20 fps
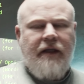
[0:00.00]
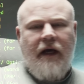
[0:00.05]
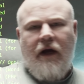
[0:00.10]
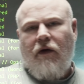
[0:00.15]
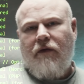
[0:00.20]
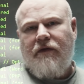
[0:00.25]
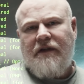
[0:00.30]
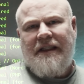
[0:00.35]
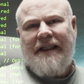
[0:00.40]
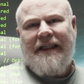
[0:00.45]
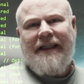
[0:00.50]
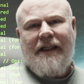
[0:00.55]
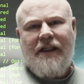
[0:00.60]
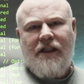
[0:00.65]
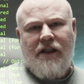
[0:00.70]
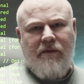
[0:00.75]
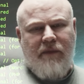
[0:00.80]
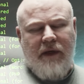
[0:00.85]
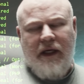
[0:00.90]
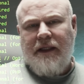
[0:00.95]
that obviously needs
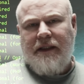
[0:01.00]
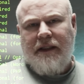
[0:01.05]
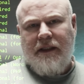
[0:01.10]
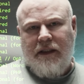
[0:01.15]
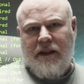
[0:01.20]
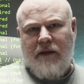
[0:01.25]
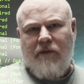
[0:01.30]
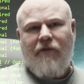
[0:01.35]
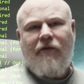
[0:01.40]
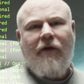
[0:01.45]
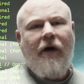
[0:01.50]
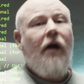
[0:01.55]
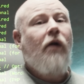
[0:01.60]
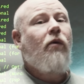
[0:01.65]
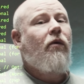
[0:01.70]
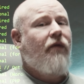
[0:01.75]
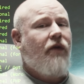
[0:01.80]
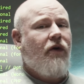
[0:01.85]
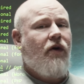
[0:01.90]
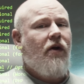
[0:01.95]
to be as a zip file
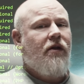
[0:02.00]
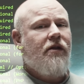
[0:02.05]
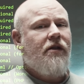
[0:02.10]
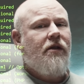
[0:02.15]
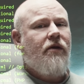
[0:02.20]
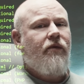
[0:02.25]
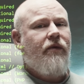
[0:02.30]
with the content